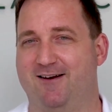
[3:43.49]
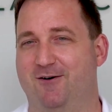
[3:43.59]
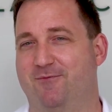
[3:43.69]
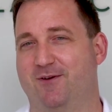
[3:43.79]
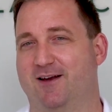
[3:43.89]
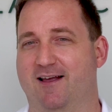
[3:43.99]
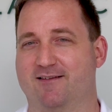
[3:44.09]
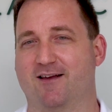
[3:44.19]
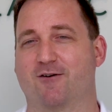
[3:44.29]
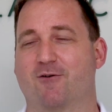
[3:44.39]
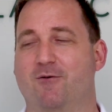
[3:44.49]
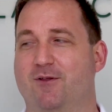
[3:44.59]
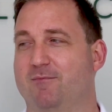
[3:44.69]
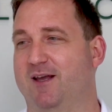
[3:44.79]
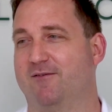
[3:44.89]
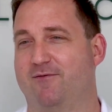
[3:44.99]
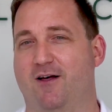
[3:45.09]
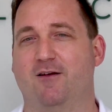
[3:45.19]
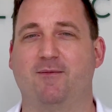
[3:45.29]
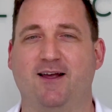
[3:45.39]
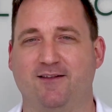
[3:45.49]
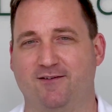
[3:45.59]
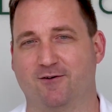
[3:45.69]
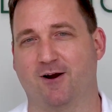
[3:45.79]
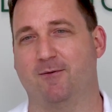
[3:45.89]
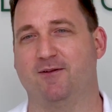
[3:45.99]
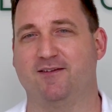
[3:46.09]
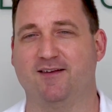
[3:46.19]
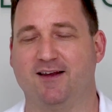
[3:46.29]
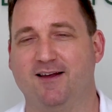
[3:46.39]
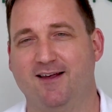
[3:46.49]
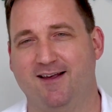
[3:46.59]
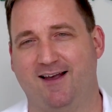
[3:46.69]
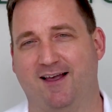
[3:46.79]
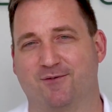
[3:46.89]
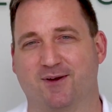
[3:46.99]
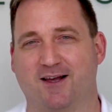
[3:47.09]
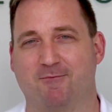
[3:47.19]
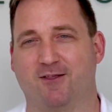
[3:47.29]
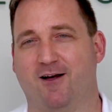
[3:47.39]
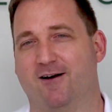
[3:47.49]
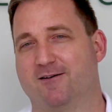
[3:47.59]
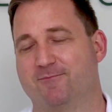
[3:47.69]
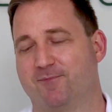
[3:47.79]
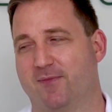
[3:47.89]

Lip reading: Hopefully you guys can grow with me and follow my Instagram and see as we come along.